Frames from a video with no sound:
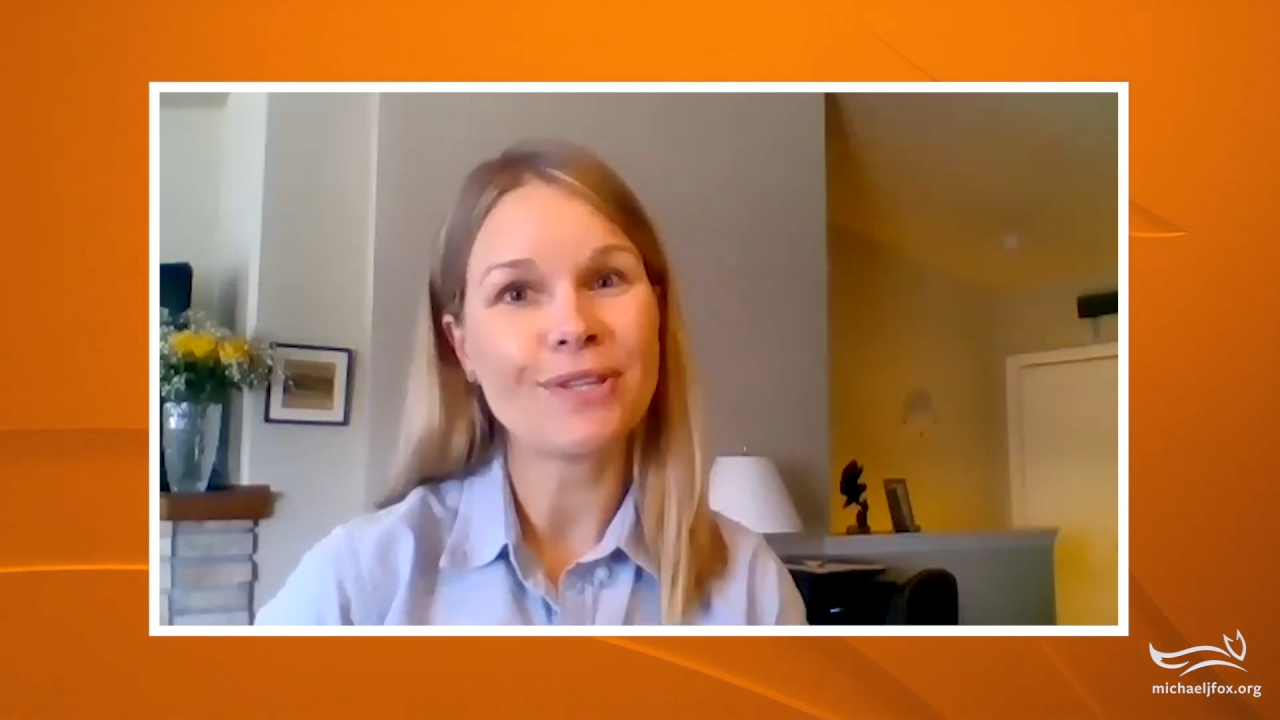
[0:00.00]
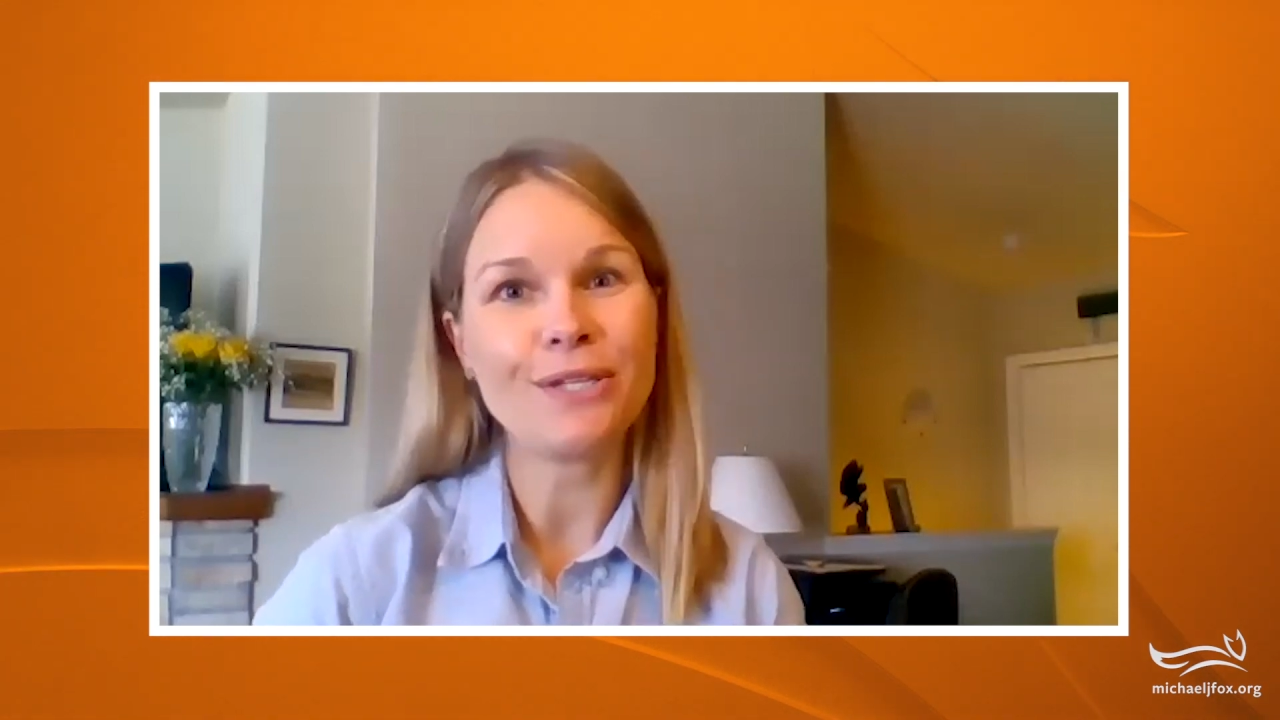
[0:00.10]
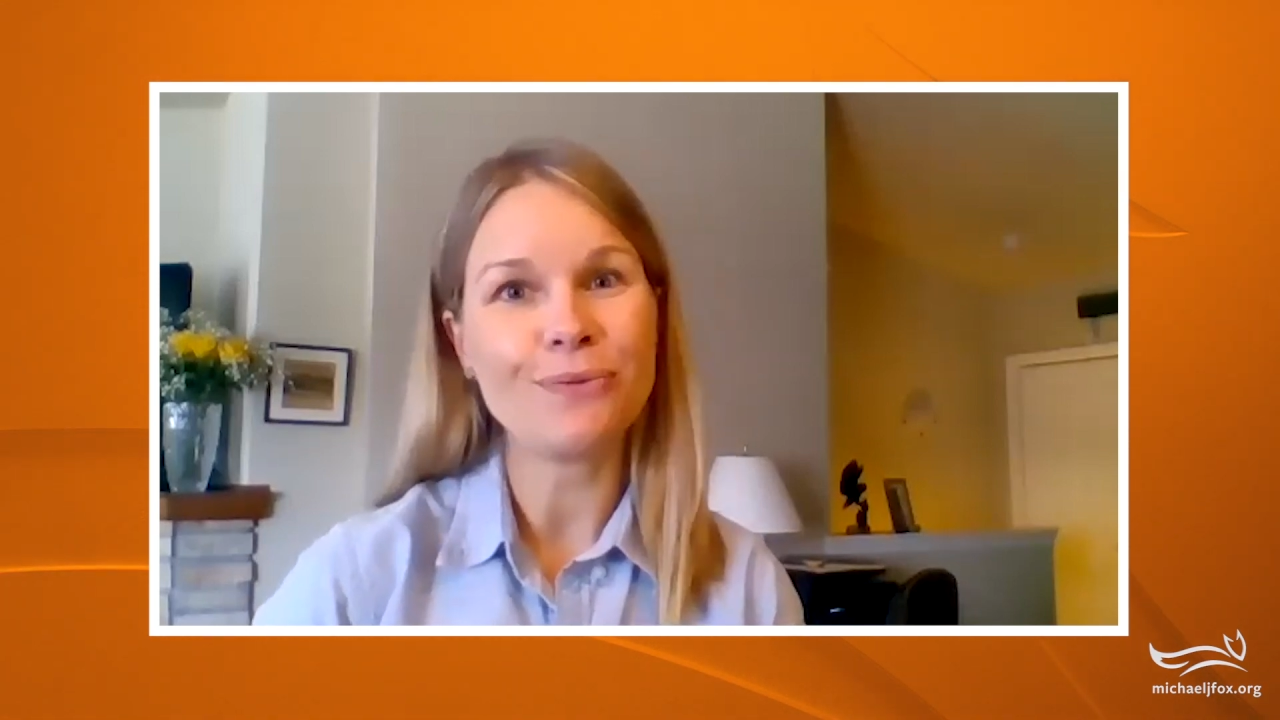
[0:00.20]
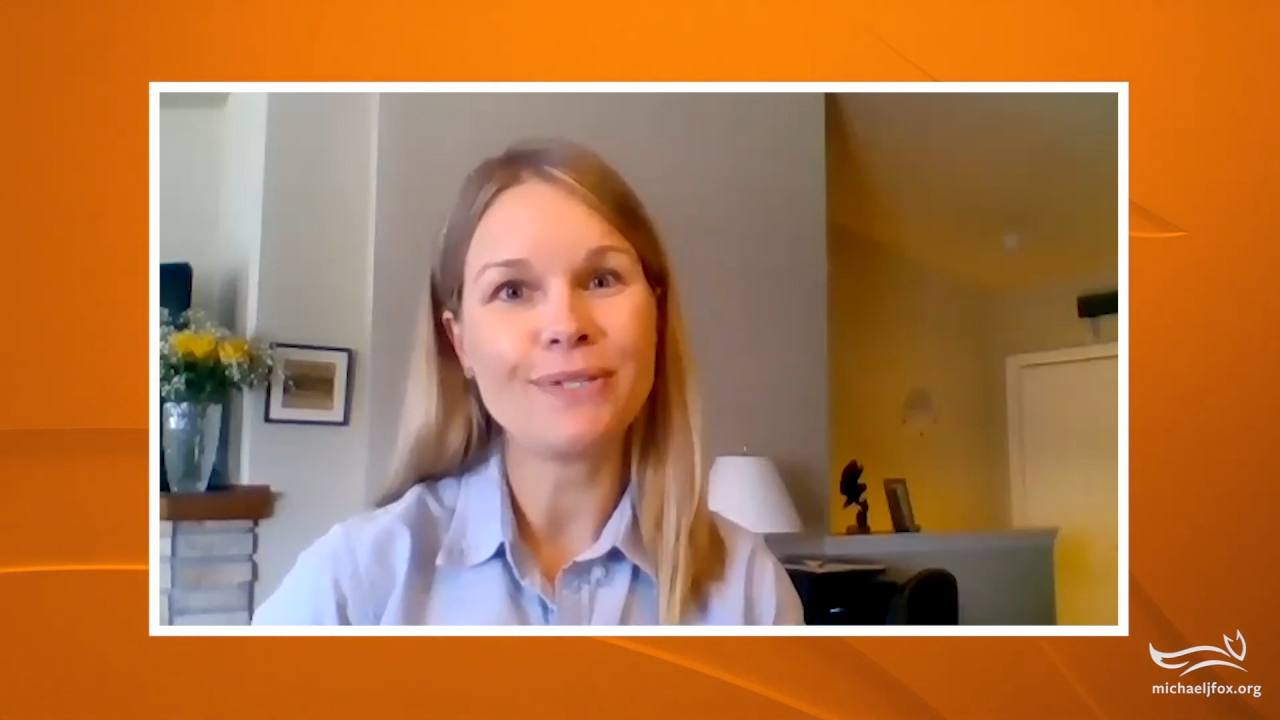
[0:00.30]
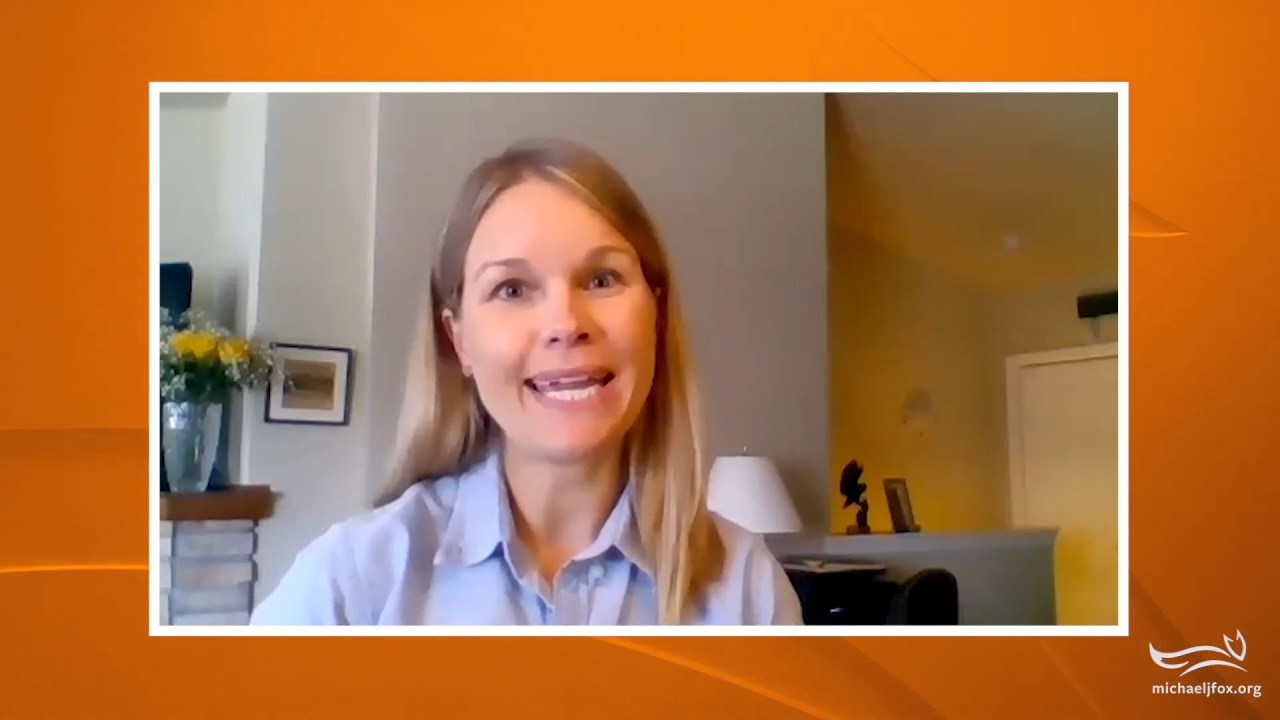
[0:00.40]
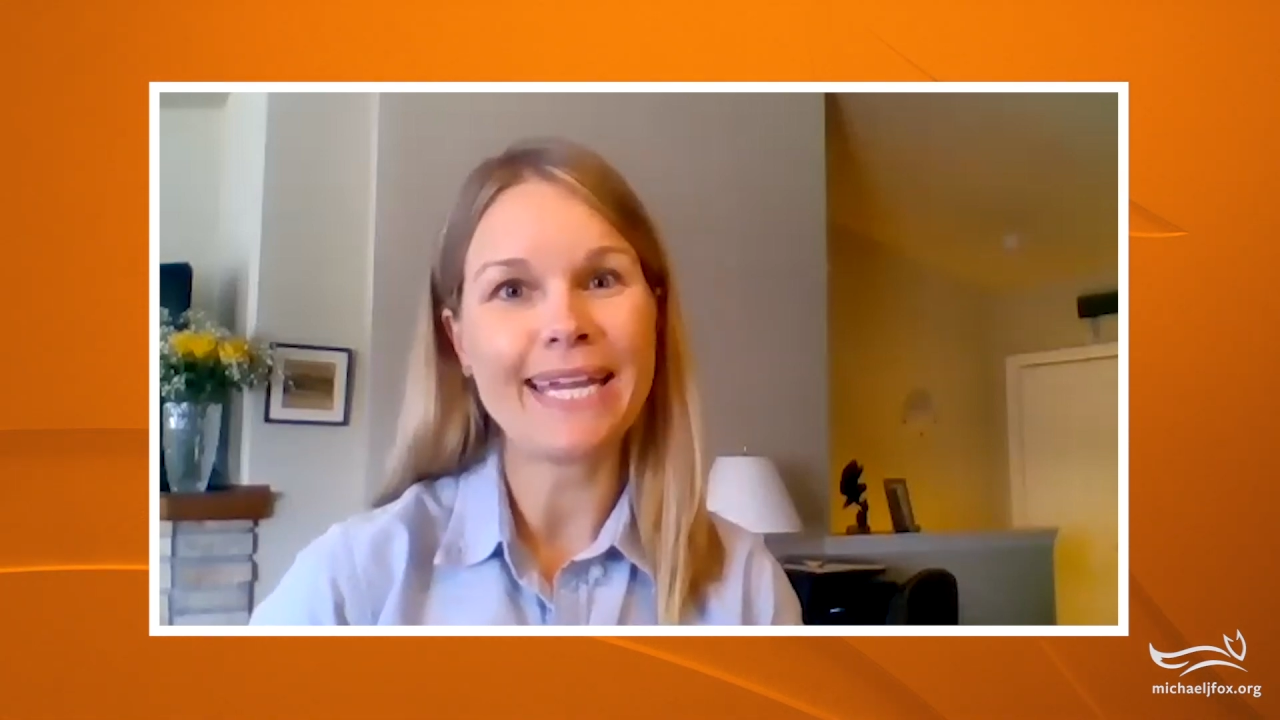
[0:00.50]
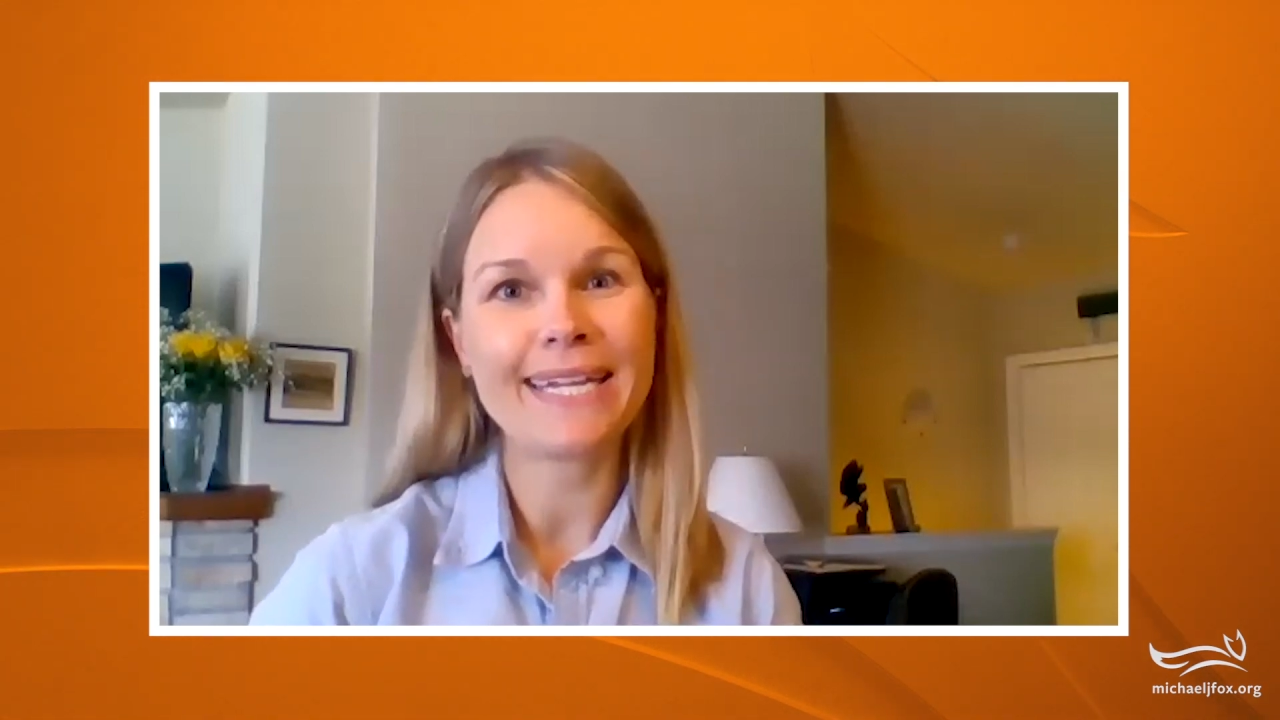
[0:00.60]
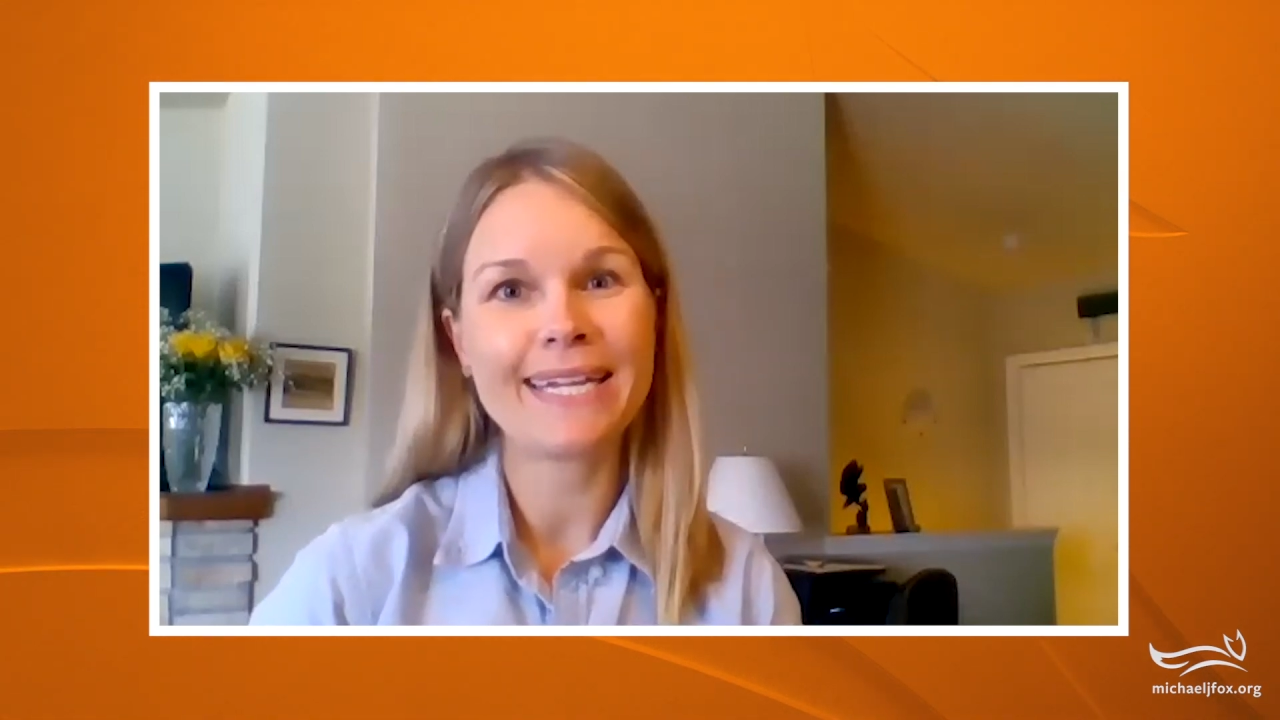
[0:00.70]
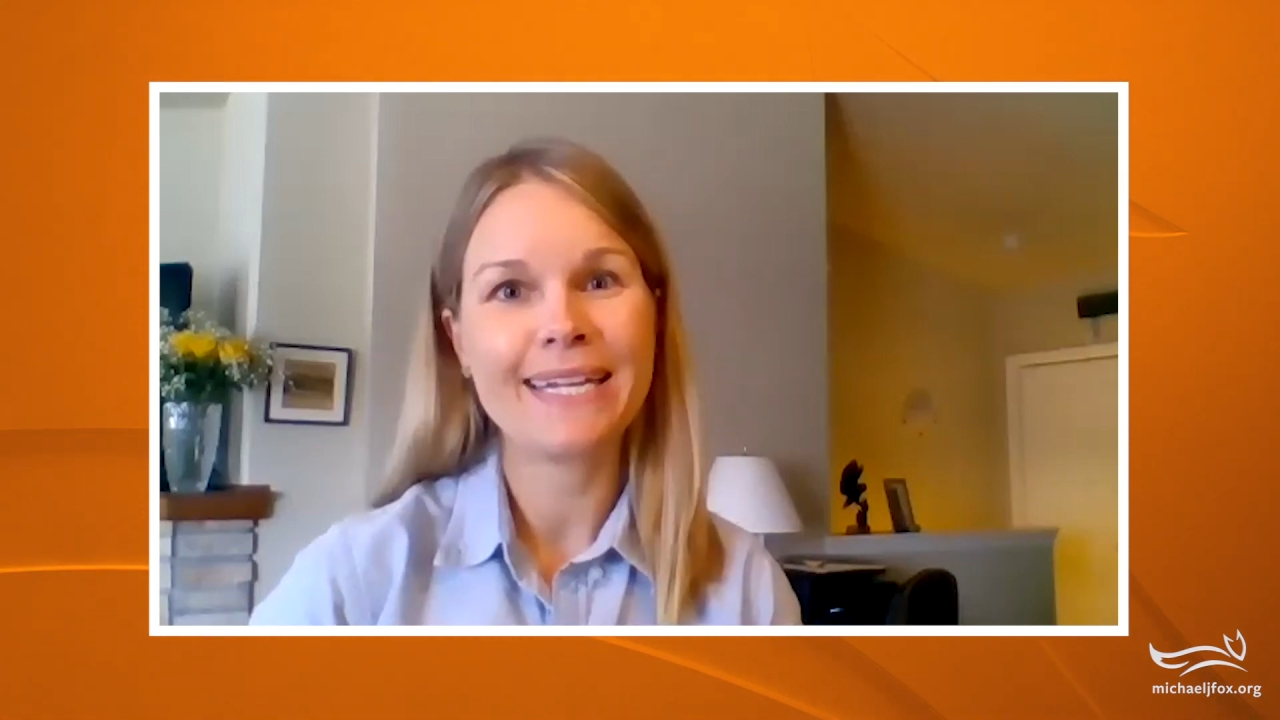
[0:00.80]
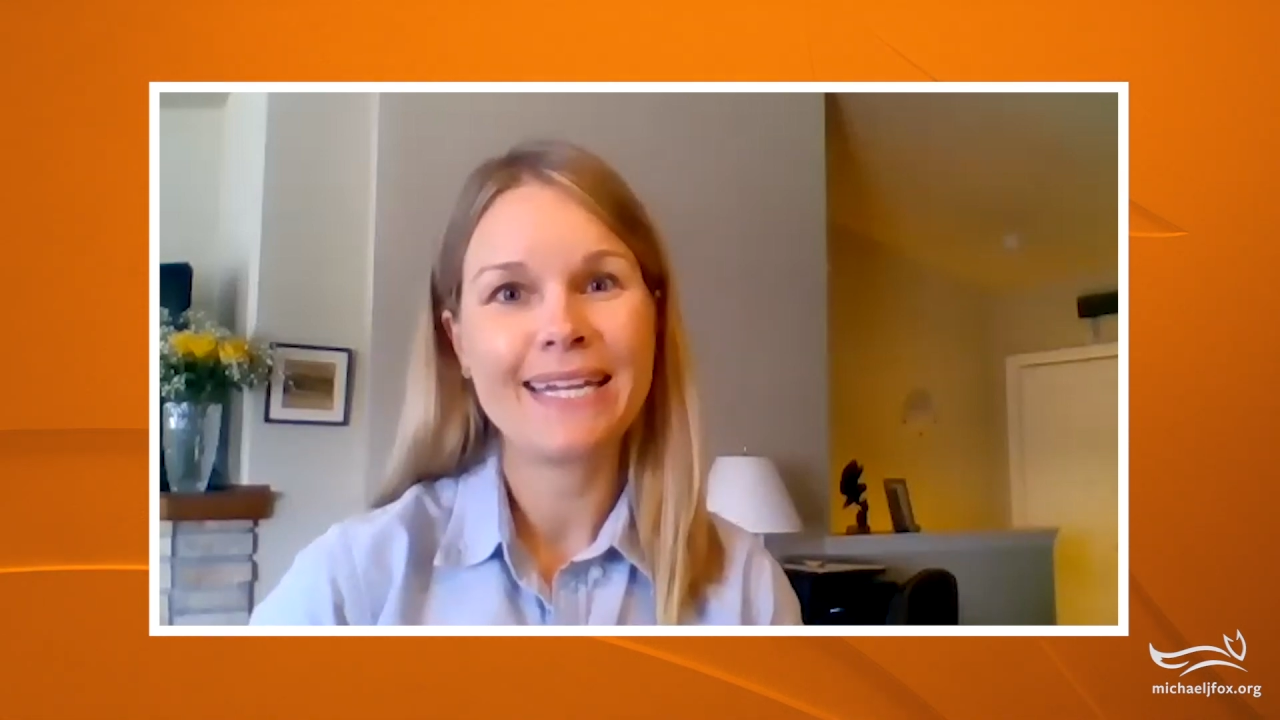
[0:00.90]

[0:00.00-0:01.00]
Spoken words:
that you take.